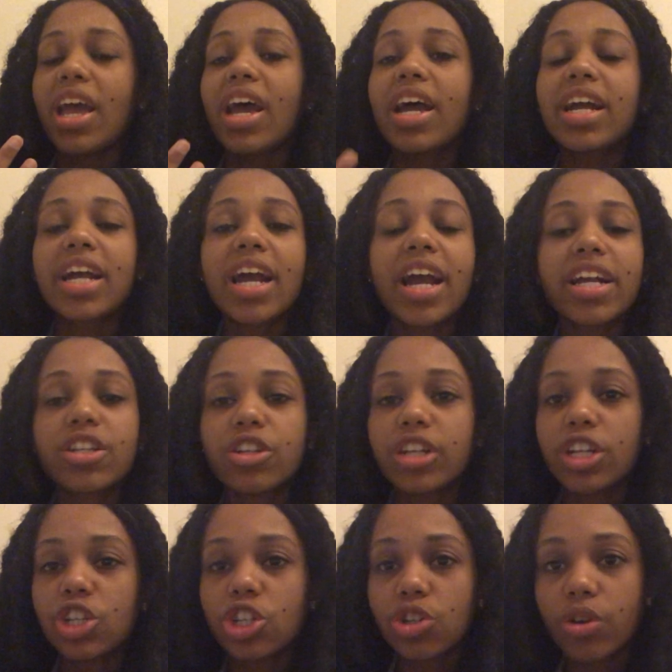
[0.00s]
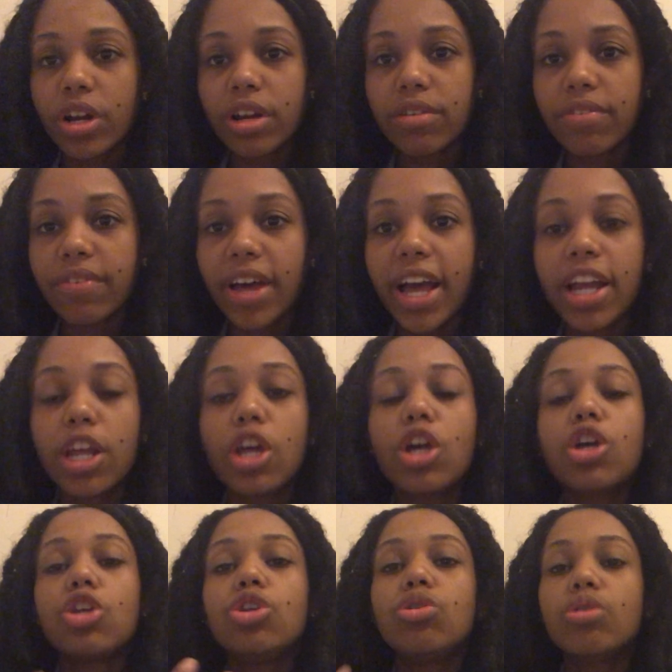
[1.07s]
a character that's short and fat,
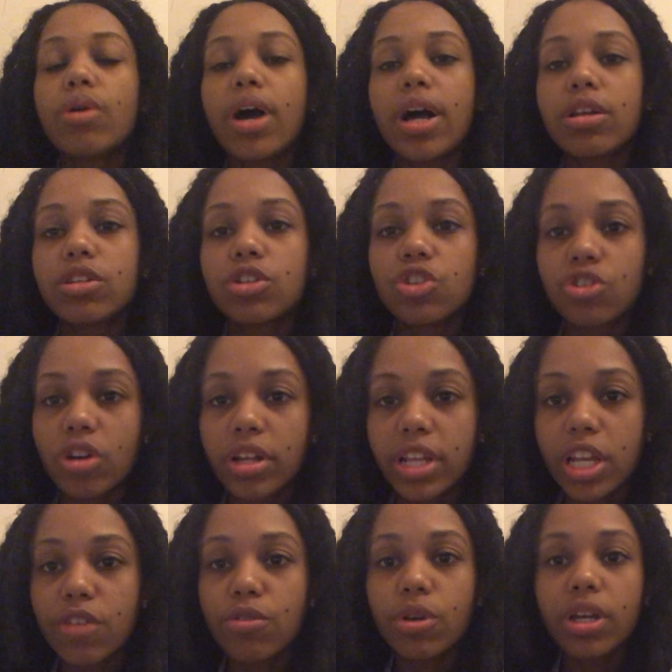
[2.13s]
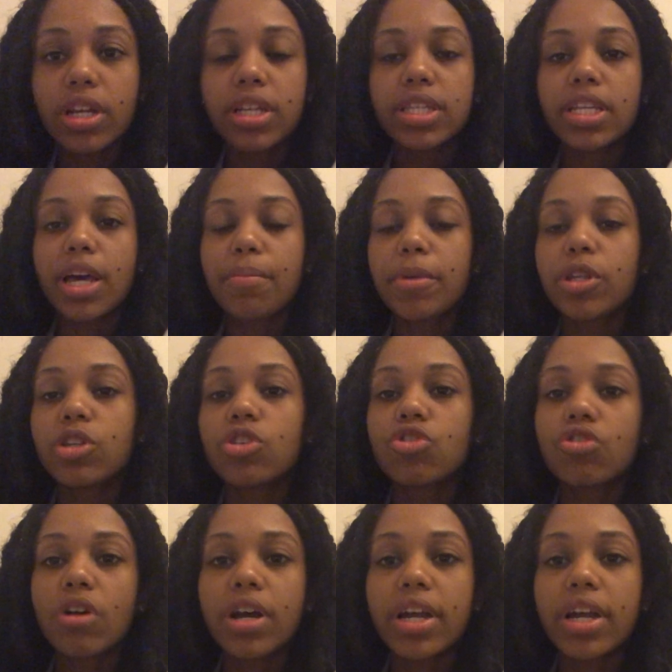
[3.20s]
you know how to draw that. If you get an assignment to draw a